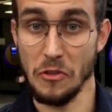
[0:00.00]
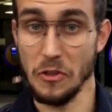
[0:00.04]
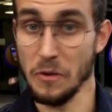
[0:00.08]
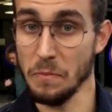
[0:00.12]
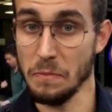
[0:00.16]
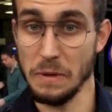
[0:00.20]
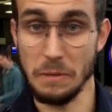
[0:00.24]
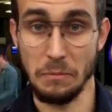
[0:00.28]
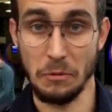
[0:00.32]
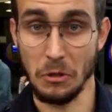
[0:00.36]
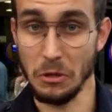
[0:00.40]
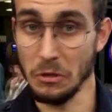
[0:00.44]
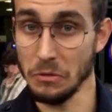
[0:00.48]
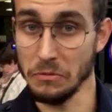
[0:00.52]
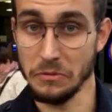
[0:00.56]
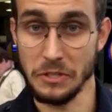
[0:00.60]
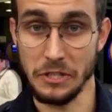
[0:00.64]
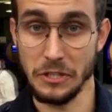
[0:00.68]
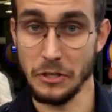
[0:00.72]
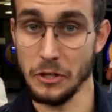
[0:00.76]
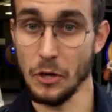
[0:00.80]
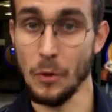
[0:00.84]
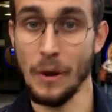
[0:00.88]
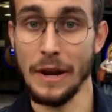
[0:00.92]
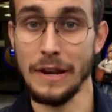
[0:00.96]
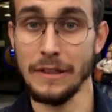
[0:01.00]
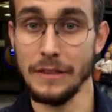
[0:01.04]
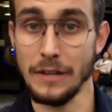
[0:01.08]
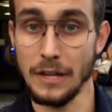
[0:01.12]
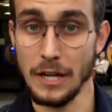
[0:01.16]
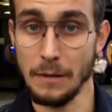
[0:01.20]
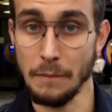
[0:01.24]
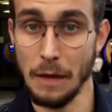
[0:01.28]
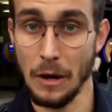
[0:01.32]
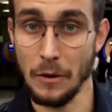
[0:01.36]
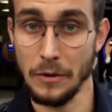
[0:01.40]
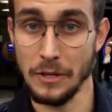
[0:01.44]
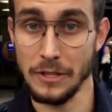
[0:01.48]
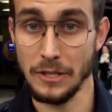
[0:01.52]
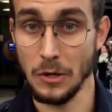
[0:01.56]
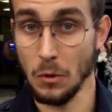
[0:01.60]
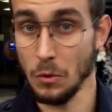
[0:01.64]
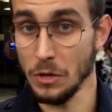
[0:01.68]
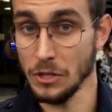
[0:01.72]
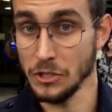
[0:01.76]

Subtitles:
Other people didn't know anything about it.